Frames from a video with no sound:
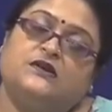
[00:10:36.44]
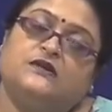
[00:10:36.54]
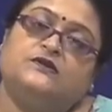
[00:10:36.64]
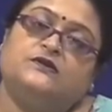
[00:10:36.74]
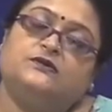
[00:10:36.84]

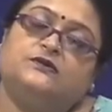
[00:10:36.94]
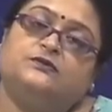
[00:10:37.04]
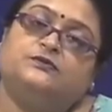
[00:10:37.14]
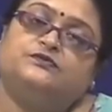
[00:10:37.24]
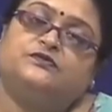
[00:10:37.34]
So
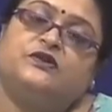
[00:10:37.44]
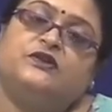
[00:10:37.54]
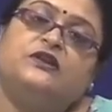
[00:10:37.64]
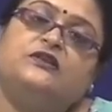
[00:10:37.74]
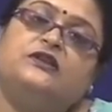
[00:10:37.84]

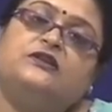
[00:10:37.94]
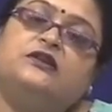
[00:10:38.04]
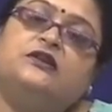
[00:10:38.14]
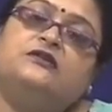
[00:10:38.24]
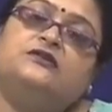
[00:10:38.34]

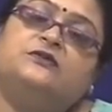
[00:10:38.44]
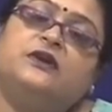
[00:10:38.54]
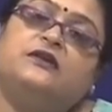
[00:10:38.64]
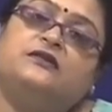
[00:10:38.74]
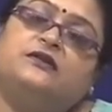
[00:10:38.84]
there is
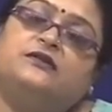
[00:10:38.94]
where